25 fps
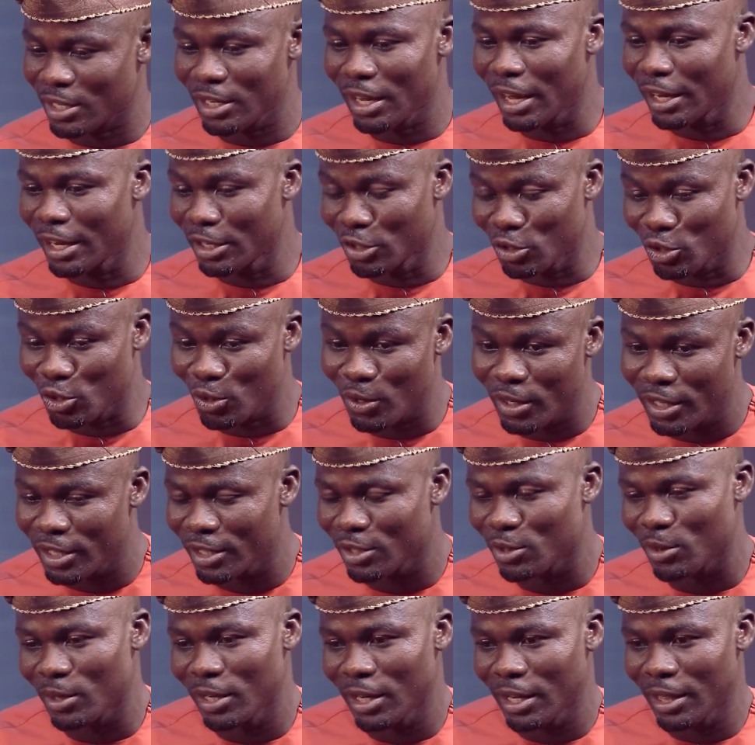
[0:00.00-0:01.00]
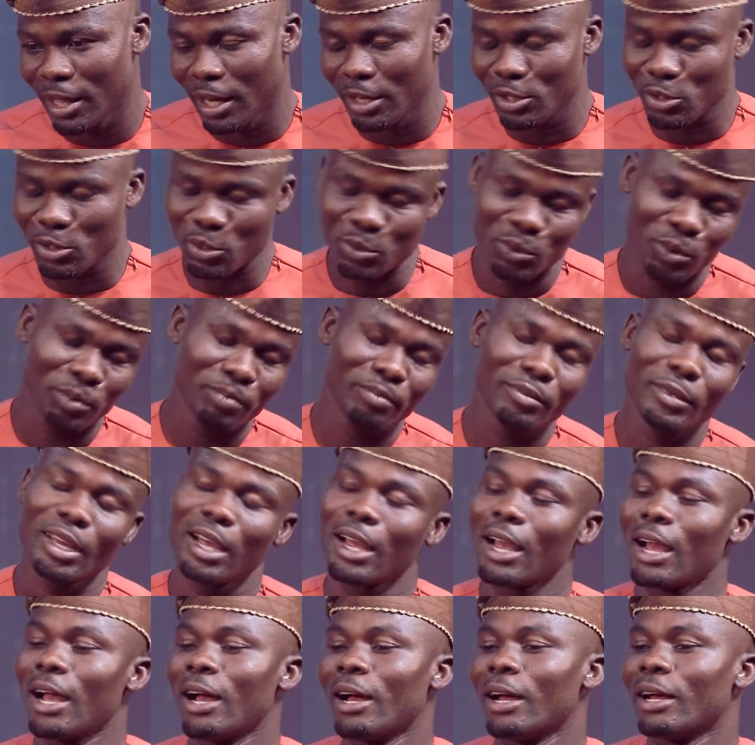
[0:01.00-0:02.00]
enjoy it together. So
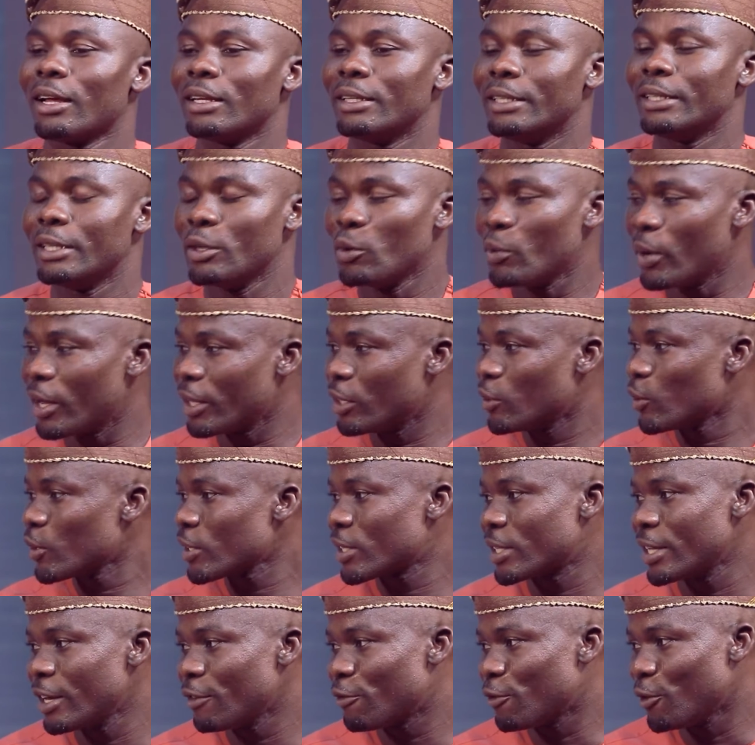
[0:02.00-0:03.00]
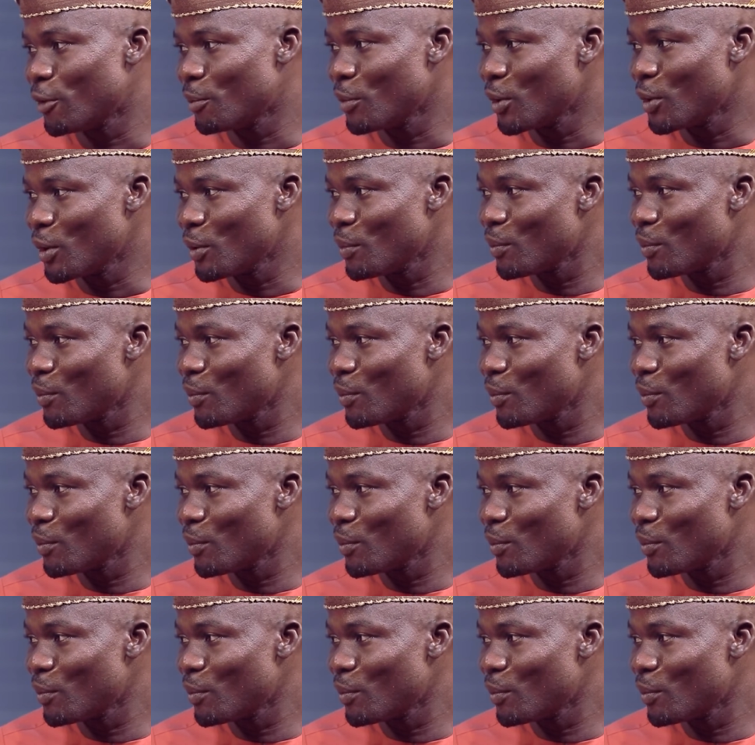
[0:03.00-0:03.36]
they were just there for me.